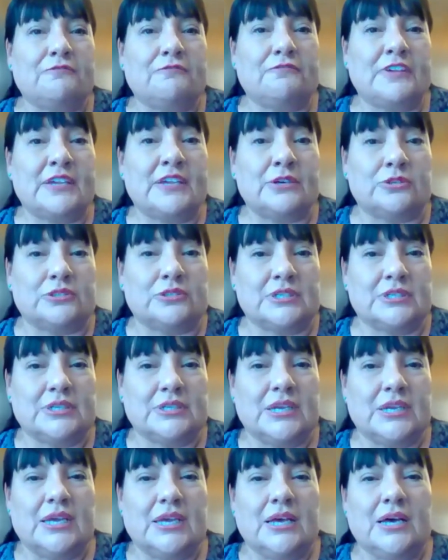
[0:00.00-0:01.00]
field.
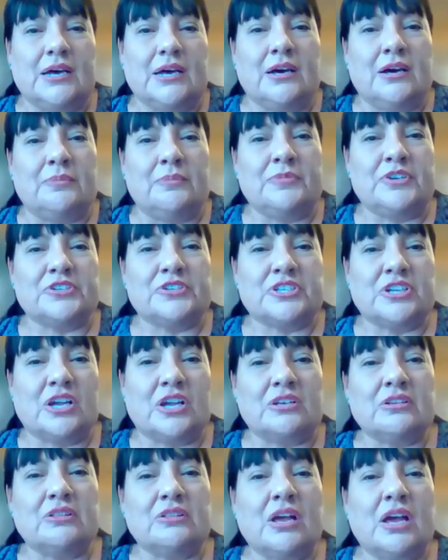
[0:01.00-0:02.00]
There's
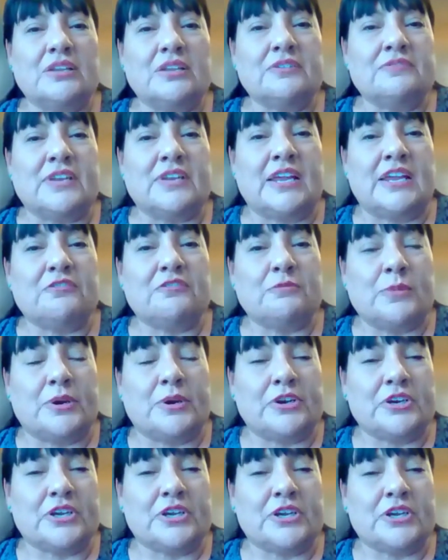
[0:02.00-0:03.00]
not a lot of Native
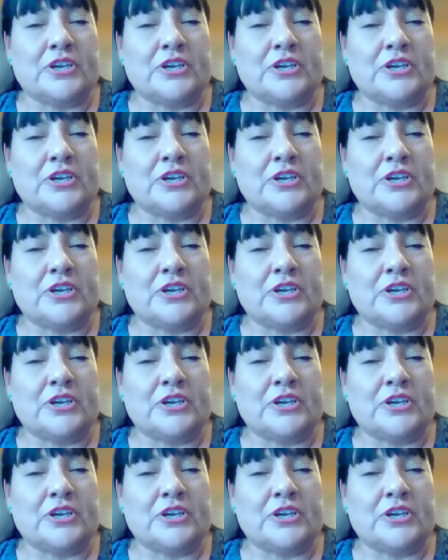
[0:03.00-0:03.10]
American